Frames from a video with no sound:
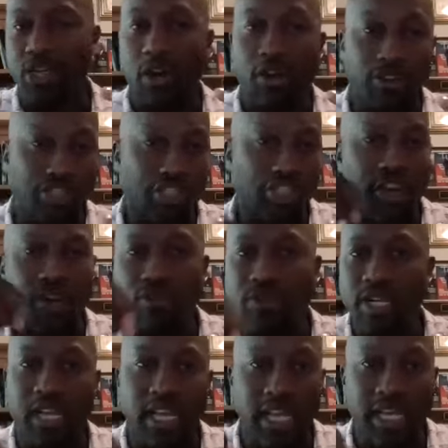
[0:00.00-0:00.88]

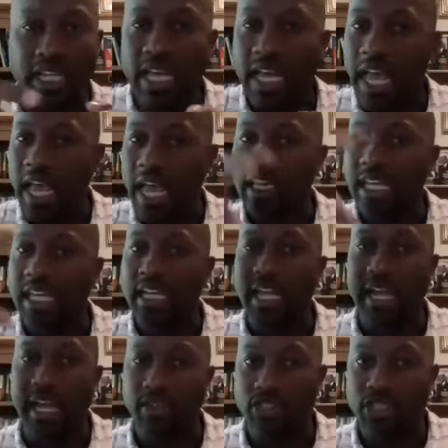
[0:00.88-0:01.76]
churning it and getting
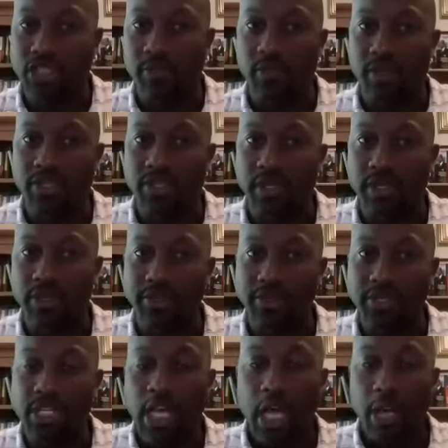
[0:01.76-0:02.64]
out some results,
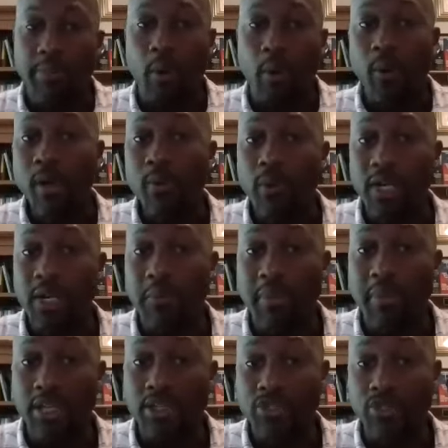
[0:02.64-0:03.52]
but we want to
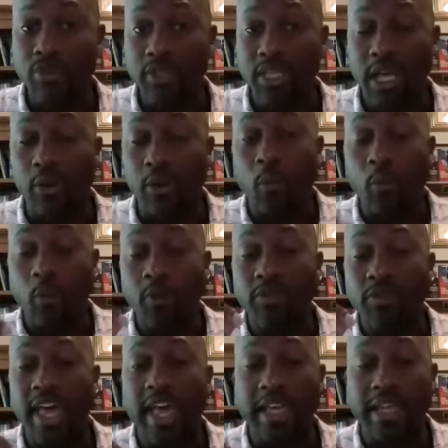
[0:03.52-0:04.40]
make sure
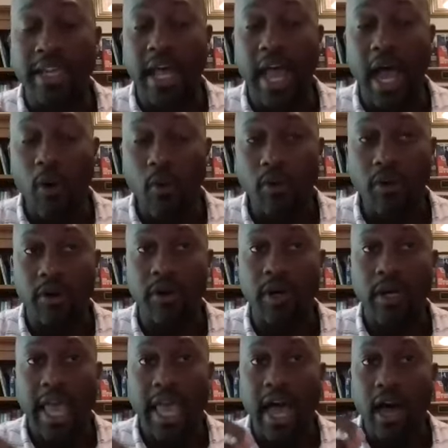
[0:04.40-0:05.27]
that our
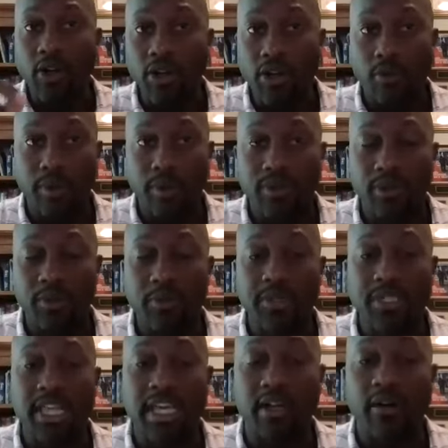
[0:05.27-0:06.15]
algorithms,
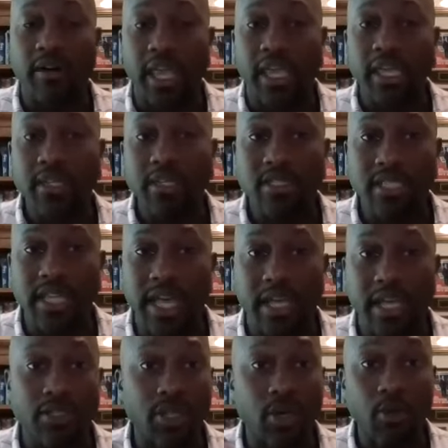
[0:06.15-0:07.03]
that our insight
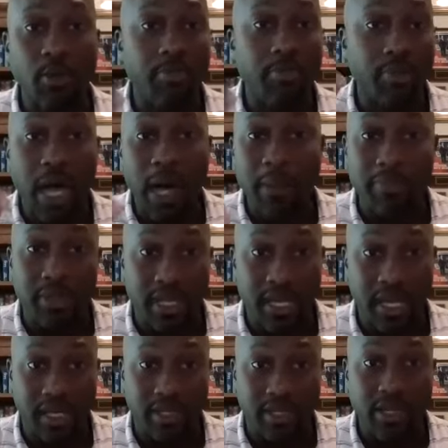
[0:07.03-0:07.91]
don't propagate